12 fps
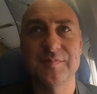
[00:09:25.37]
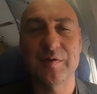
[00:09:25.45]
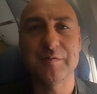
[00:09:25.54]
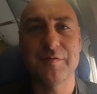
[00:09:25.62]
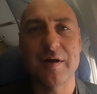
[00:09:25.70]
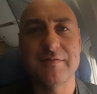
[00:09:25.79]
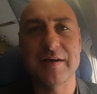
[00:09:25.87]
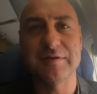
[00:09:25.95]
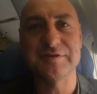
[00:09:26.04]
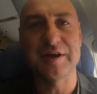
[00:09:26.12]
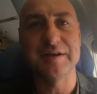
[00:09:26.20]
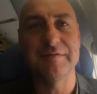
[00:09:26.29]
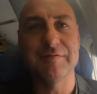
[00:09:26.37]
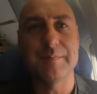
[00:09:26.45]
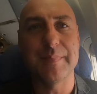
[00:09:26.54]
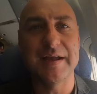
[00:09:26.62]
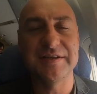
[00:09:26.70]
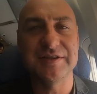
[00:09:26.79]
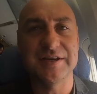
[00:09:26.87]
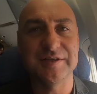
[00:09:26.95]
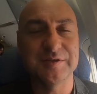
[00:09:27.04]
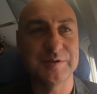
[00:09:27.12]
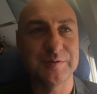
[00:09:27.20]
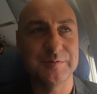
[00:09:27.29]
So a 5-hour journey from
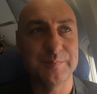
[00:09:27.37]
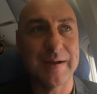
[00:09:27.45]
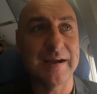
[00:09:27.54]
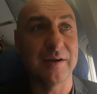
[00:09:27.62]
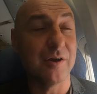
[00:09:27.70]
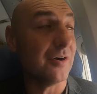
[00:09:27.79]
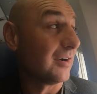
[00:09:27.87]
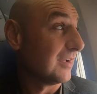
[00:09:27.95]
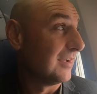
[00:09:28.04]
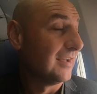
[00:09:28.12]
Beijing to Bangkok,